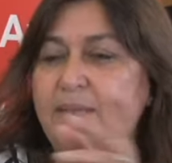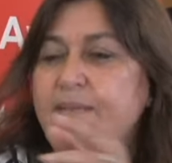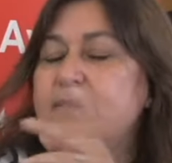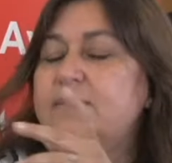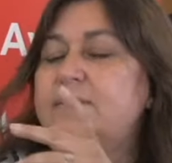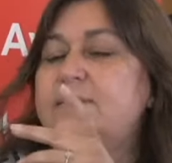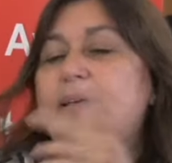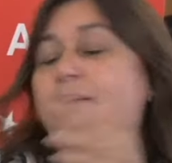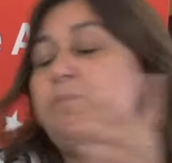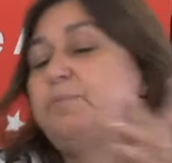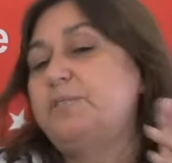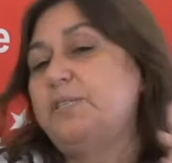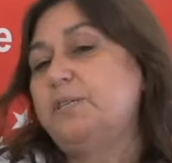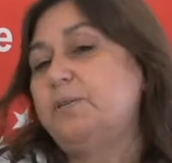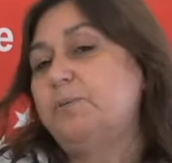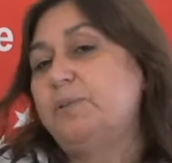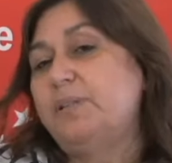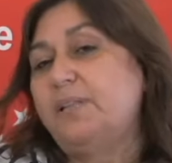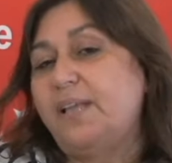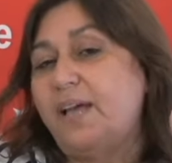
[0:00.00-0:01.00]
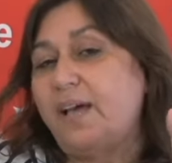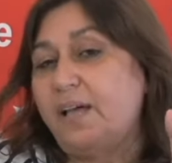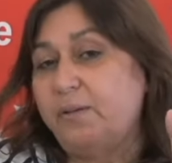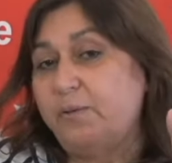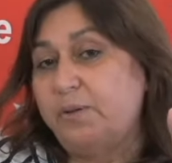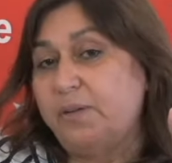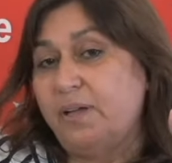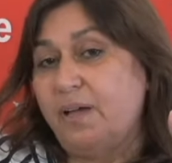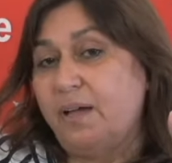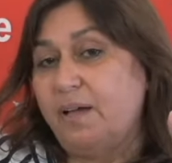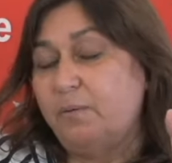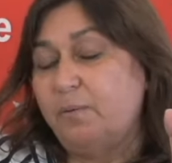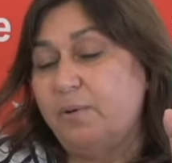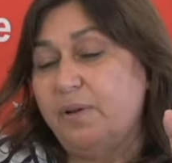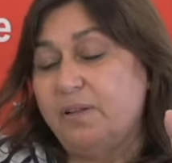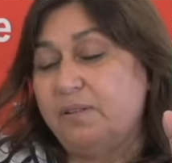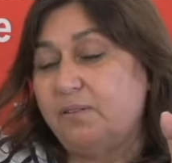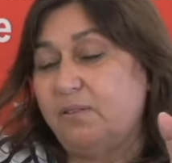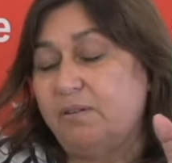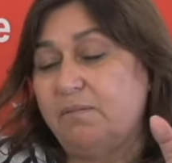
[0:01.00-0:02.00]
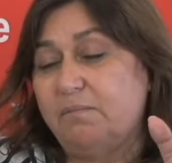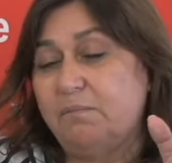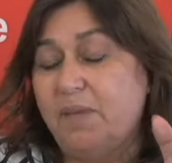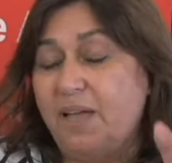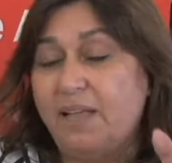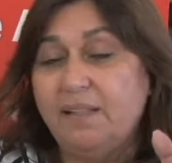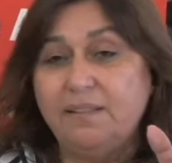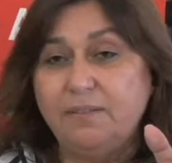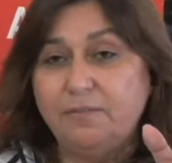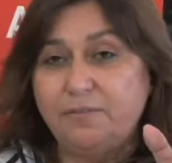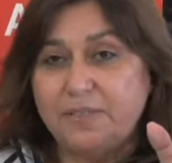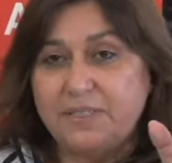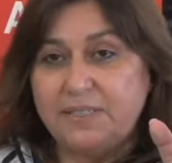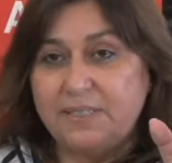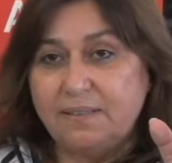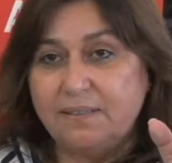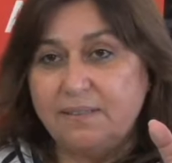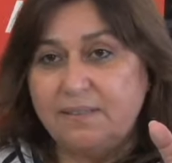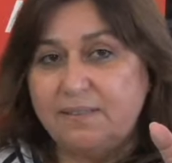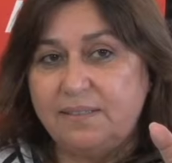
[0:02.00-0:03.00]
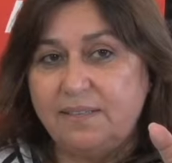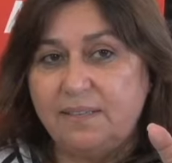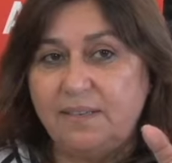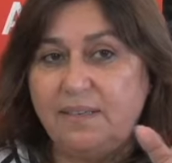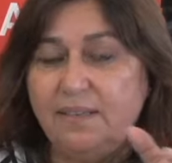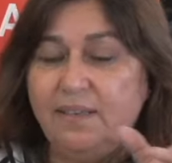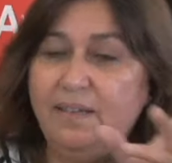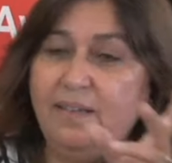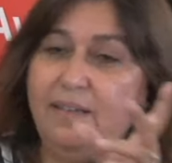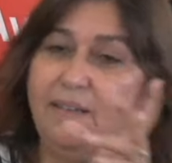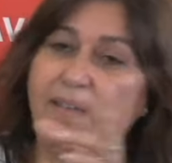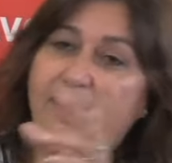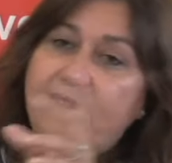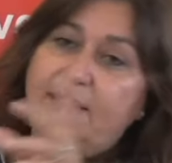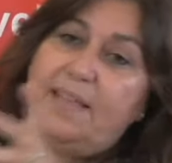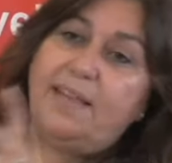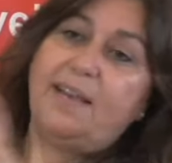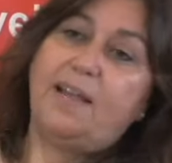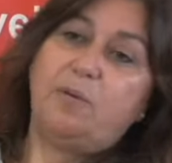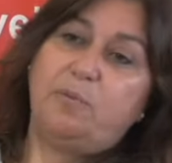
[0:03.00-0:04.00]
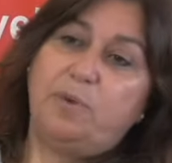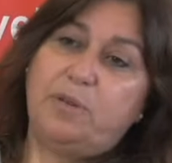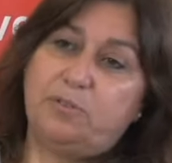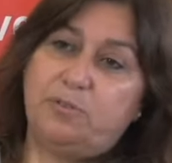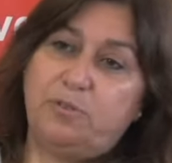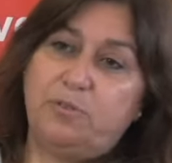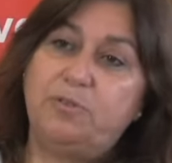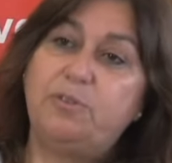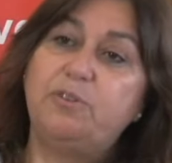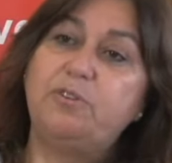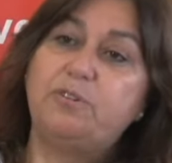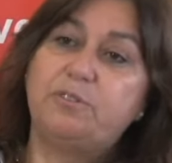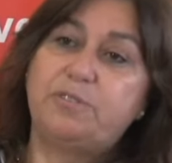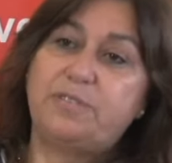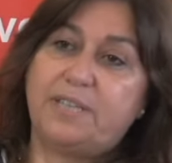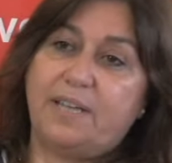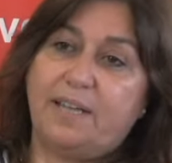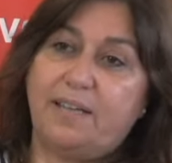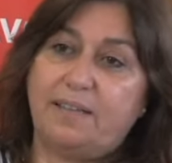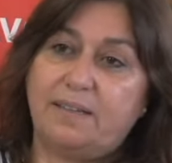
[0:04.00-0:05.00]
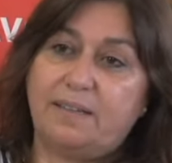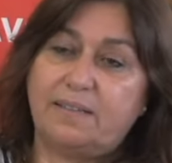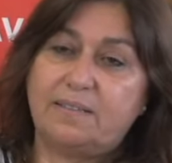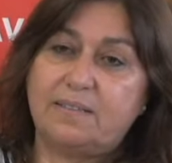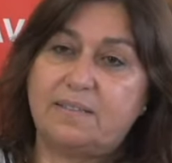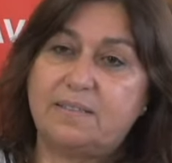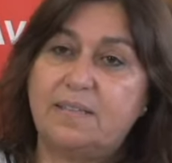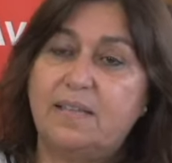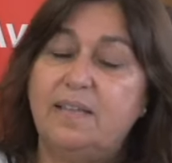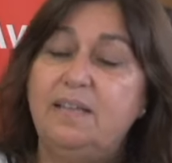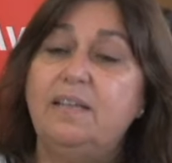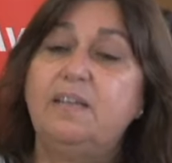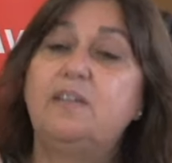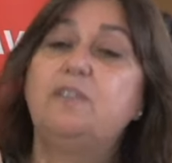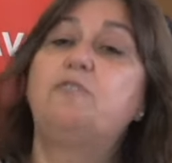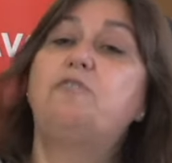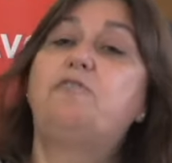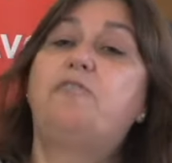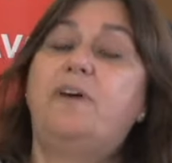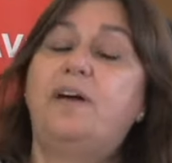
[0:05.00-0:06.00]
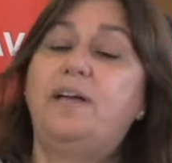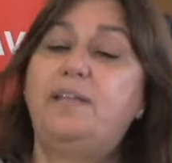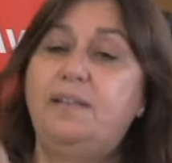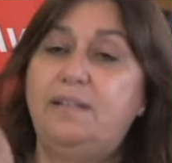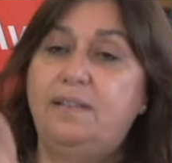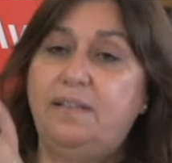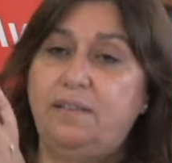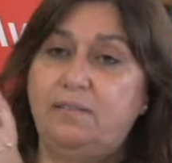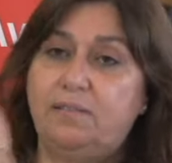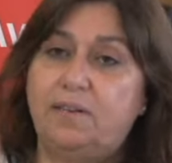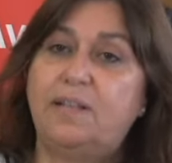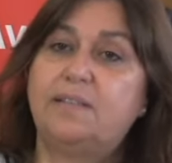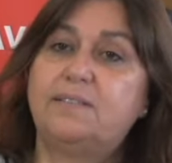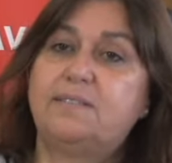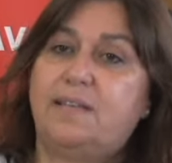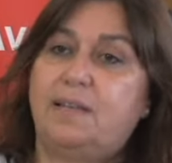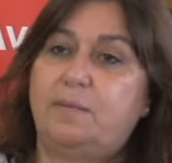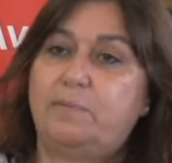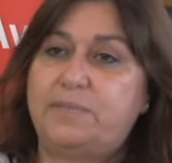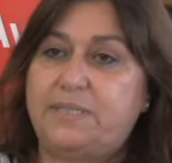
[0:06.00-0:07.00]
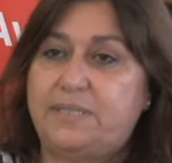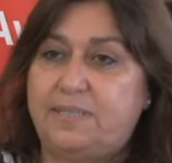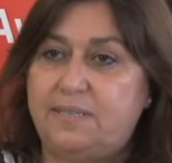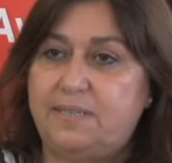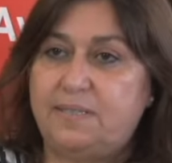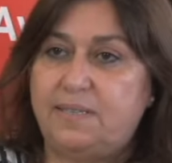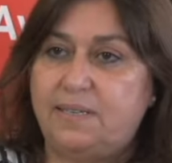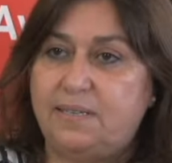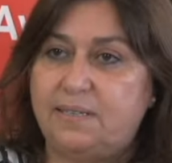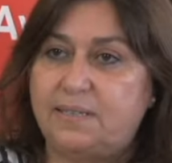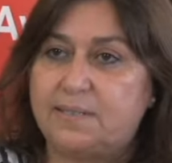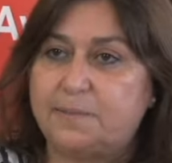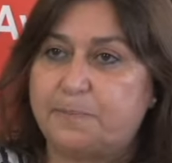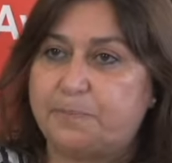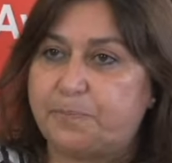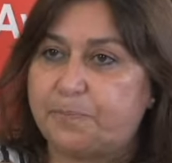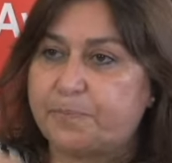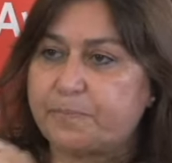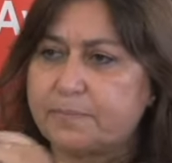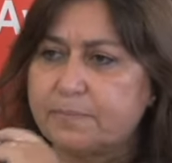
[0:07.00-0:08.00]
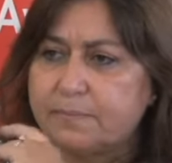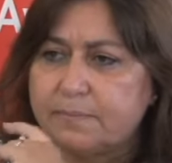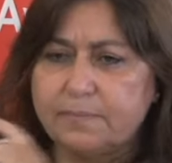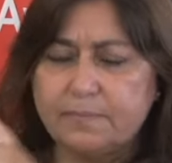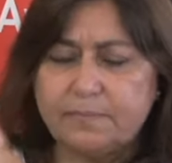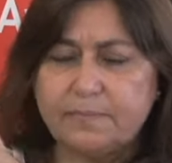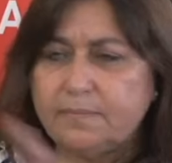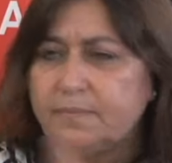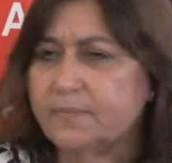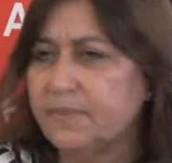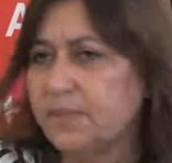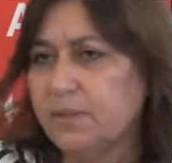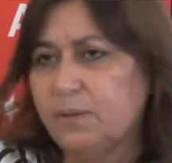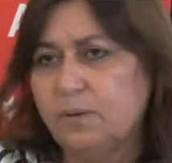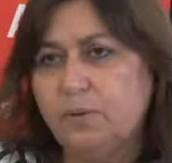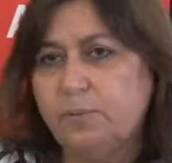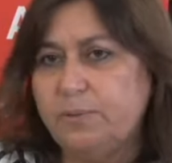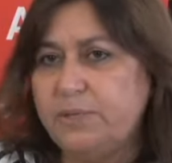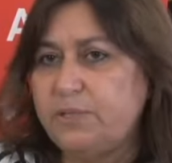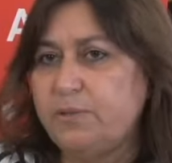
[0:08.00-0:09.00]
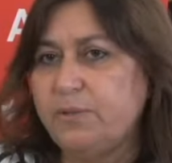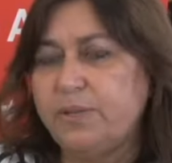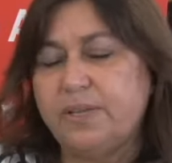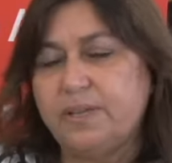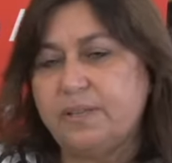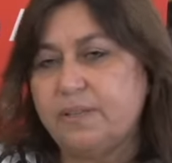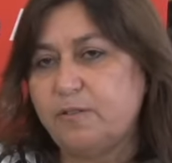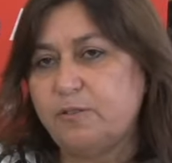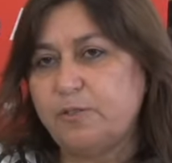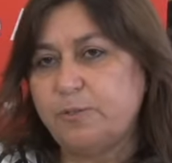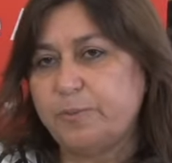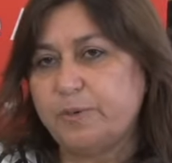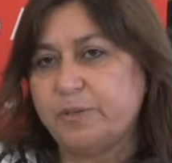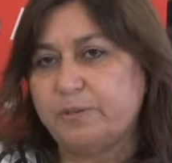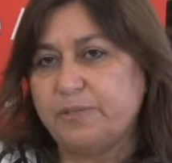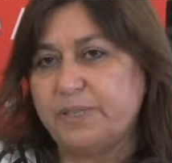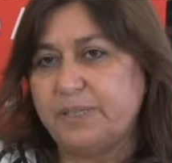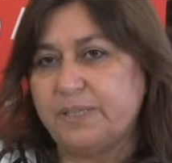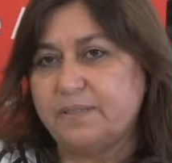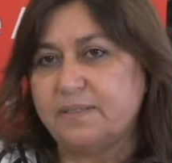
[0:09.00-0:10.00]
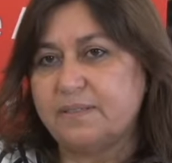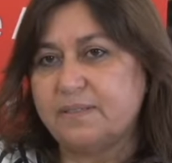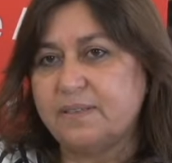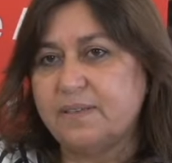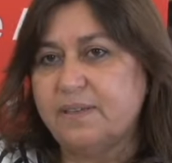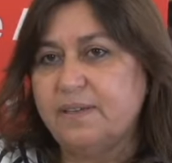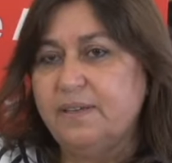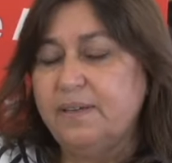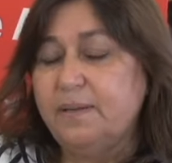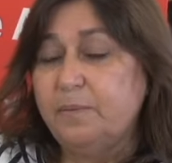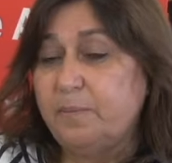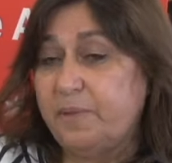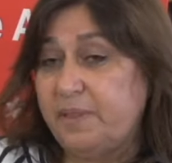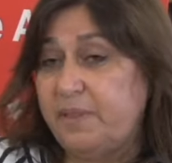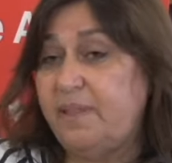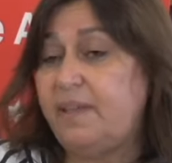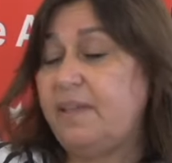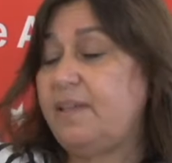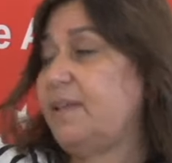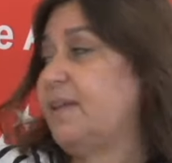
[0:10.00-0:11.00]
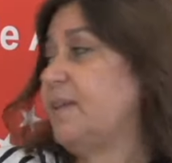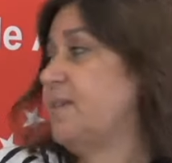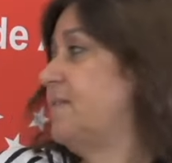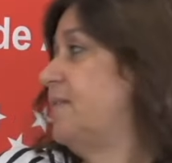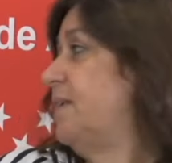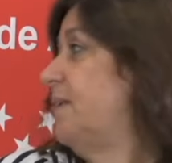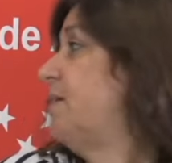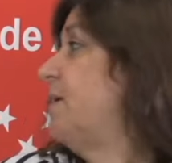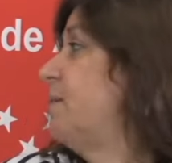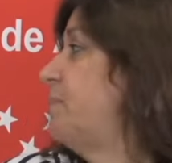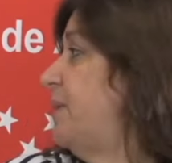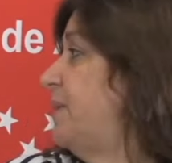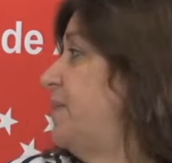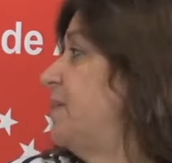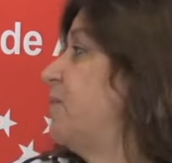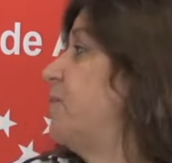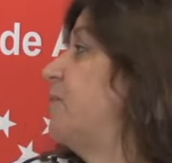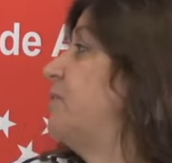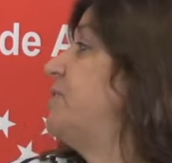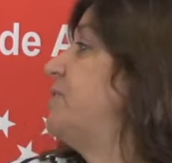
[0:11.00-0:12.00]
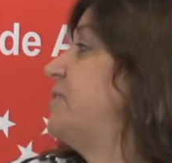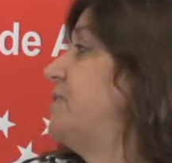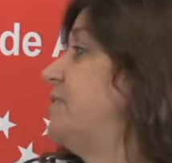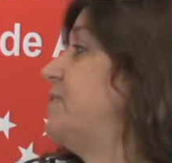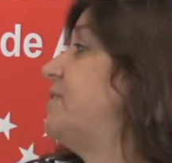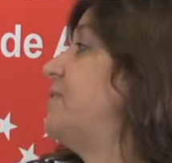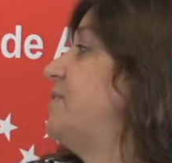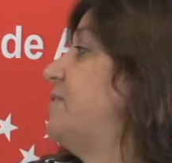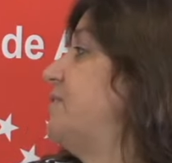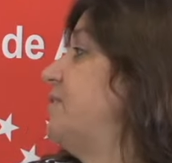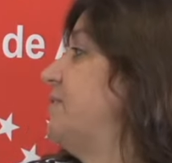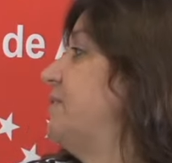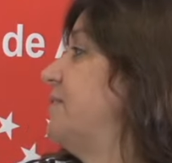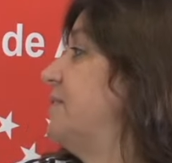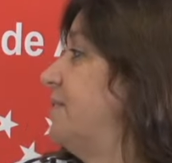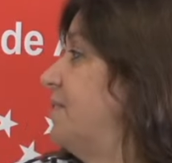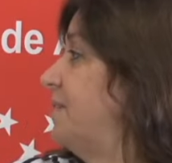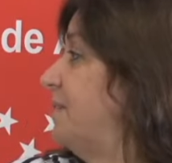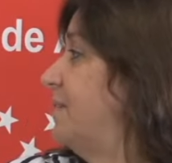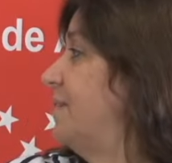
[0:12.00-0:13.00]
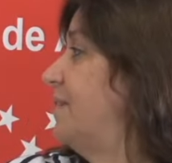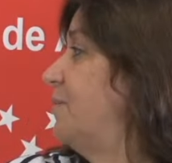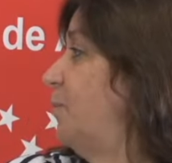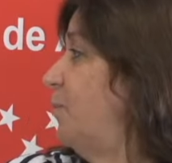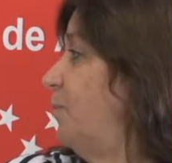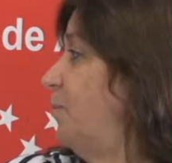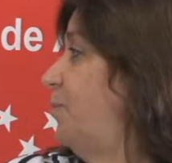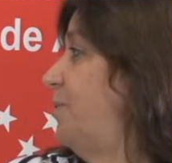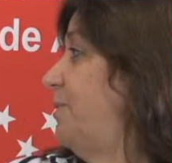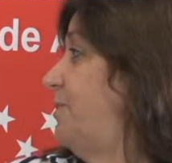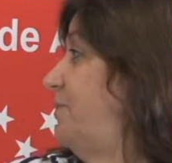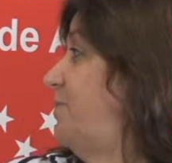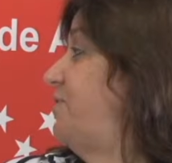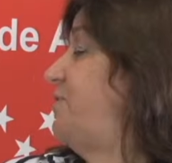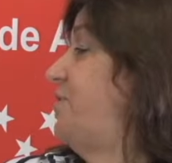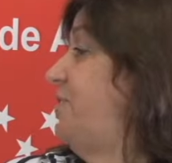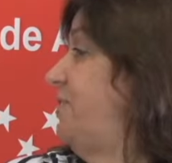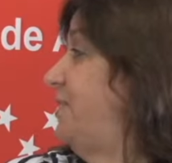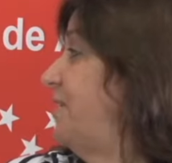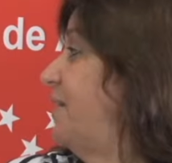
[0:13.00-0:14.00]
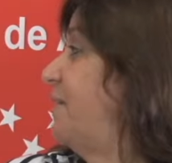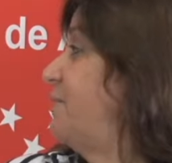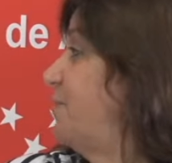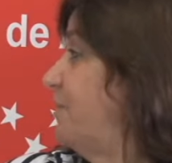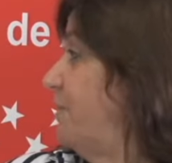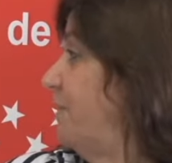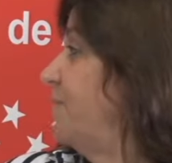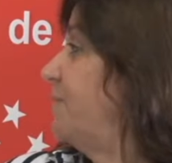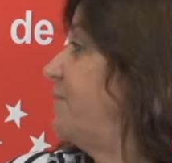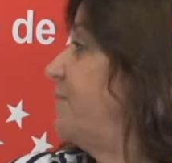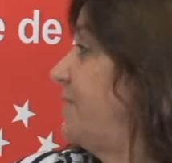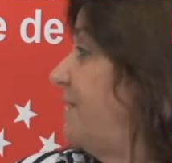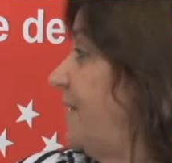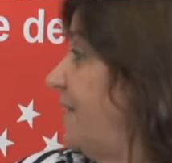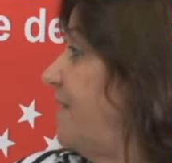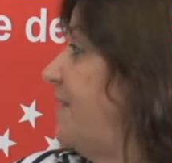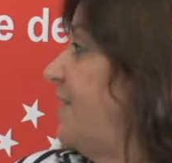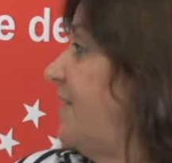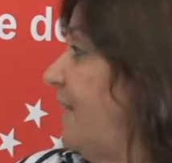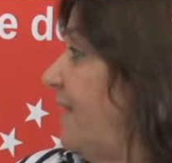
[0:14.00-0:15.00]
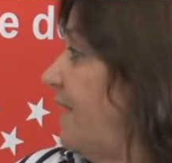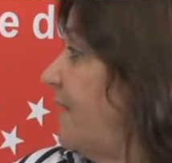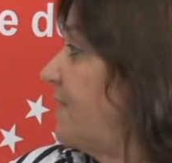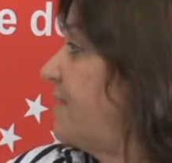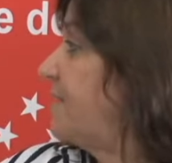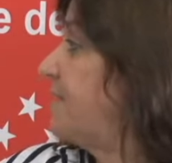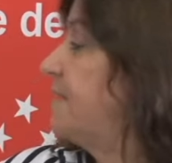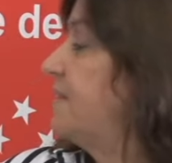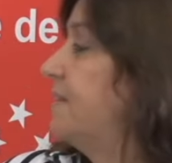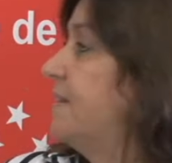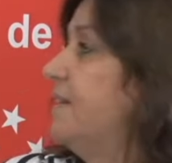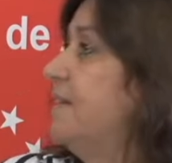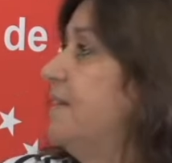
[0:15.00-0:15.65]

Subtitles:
Subsequently, I worked on male infertility, and then I worked on neuroscience, and finally on Alzheimer's disease. Always looking at those proteins. But there I made a conscious decision what disease I was going to study next.